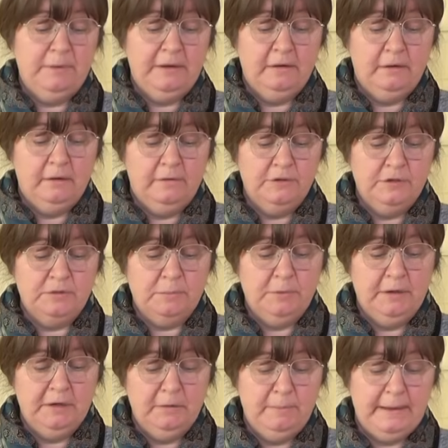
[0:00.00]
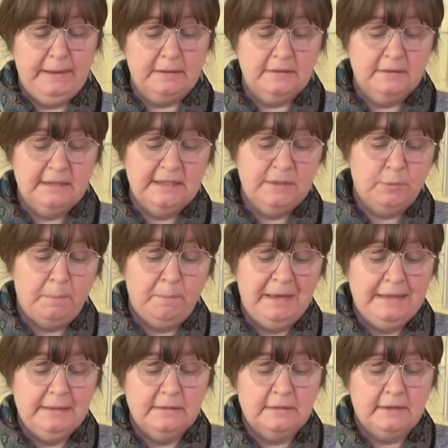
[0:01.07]
bit I've just put in a bag. So these were
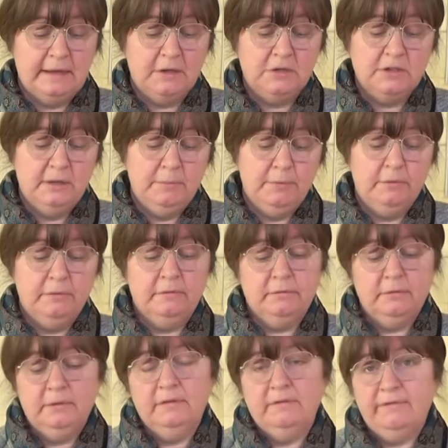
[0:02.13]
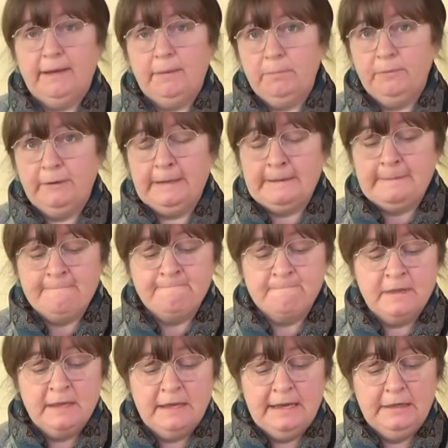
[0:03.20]
pins I actually put through the fabric,
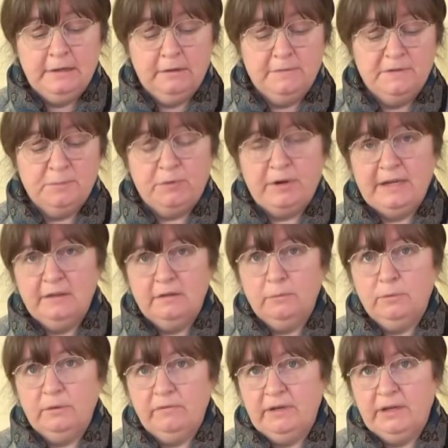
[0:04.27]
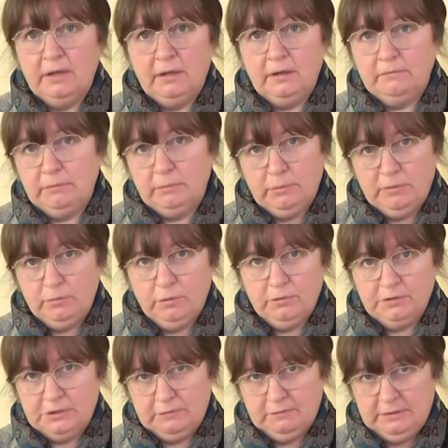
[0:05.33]
and I sprayed them with vinegar and with
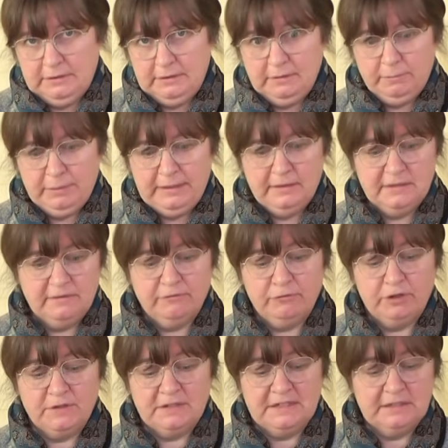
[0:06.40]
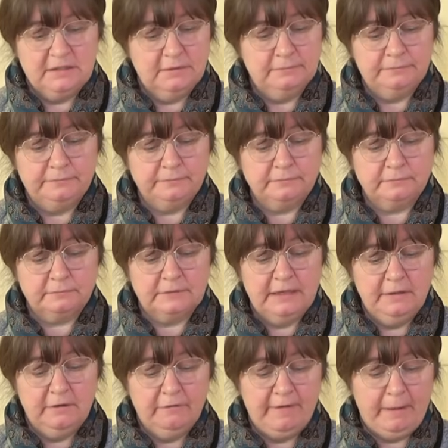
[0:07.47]
water, and the pins have rusted
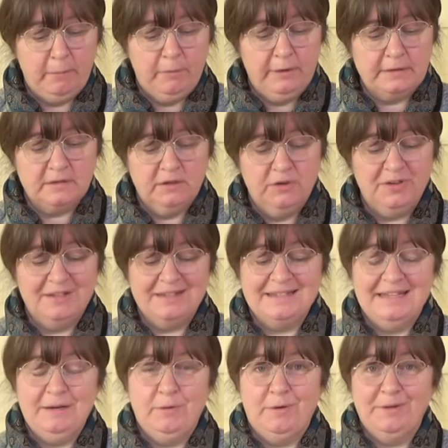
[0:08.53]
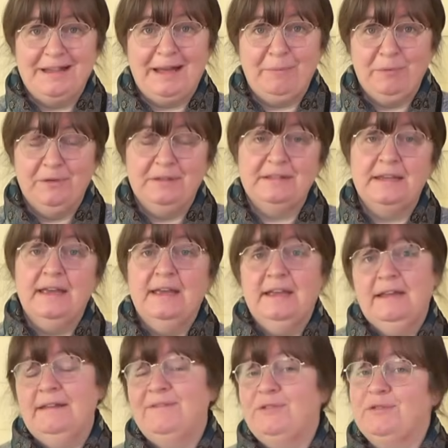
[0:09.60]
in the fabric. So you could see what happens
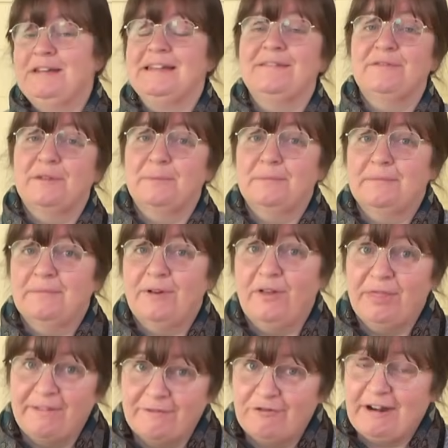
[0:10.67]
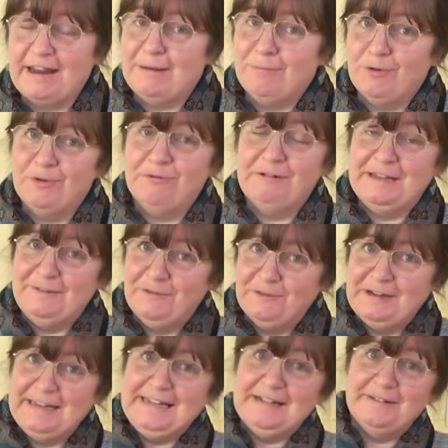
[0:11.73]
if you leave them on the frame, or you leave your
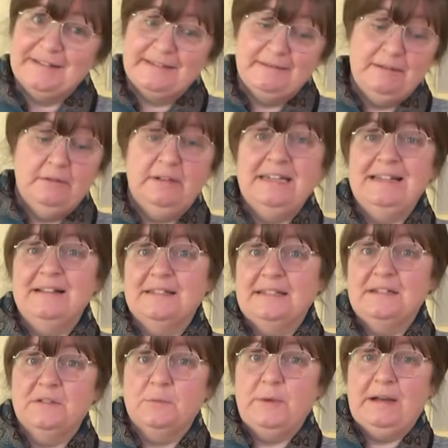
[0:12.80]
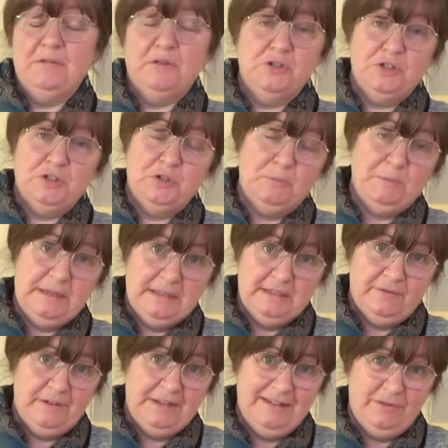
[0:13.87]
needles in as well, not just your pins.
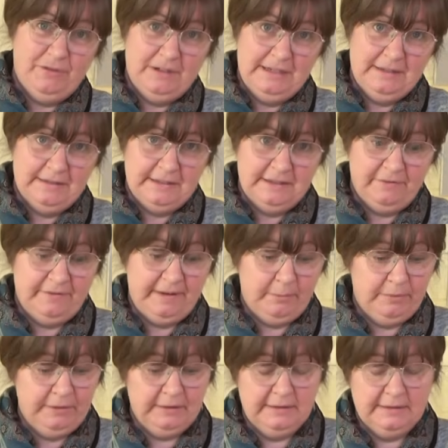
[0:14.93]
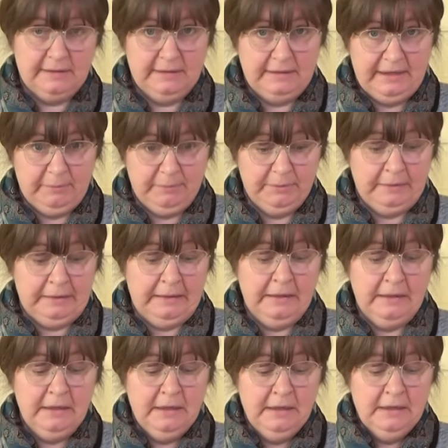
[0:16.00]
If you leave your needles in the fabric, this can happen.
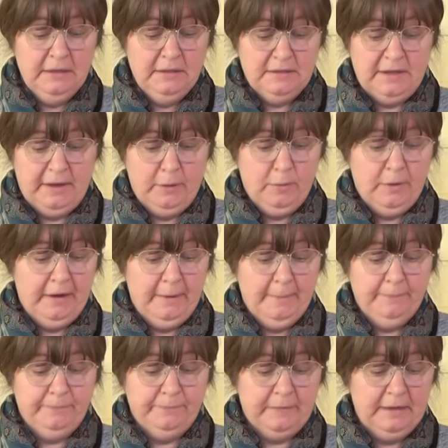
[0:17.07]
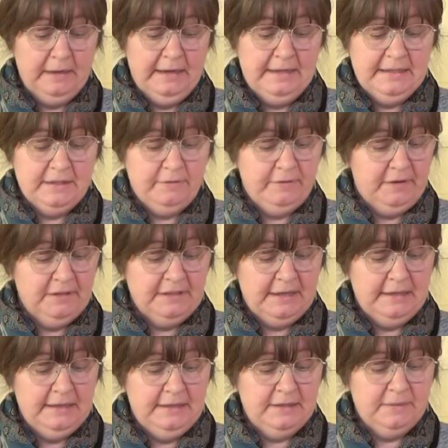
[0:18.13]
So it is a fun
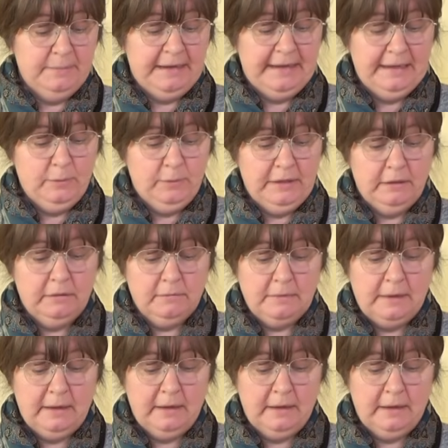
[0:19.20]
technique to play with.